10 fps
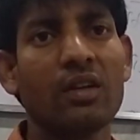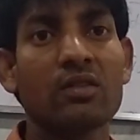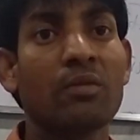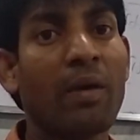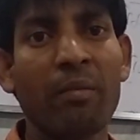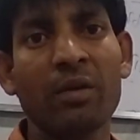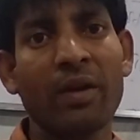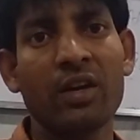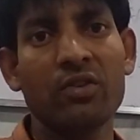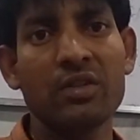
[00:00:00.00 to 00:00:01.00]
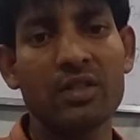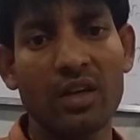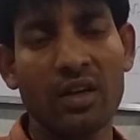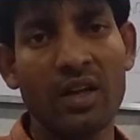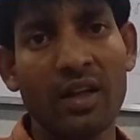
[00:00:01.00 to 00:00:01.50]
So Pamir Plateau is
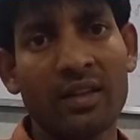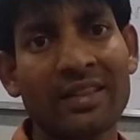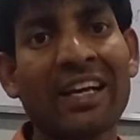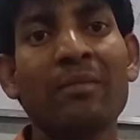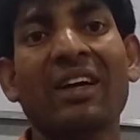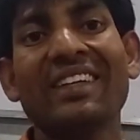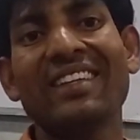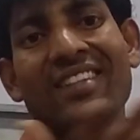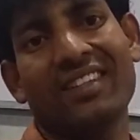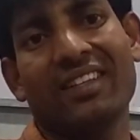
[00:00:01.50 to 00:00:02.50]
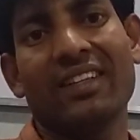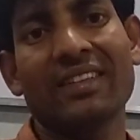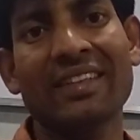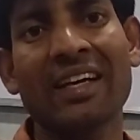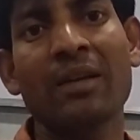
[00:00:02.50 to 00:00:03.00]
there.
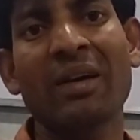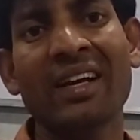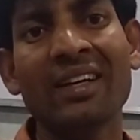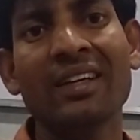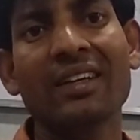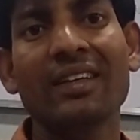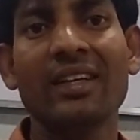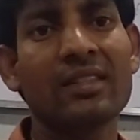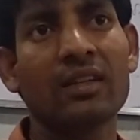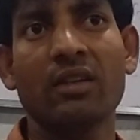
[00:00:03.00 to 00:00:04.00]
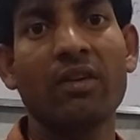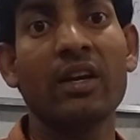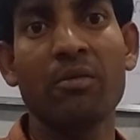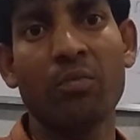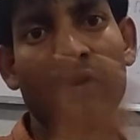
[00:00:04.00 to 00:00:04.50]
Taklamakan desert,
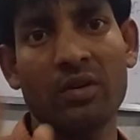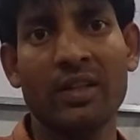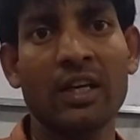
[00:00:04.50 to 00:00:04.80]
very important.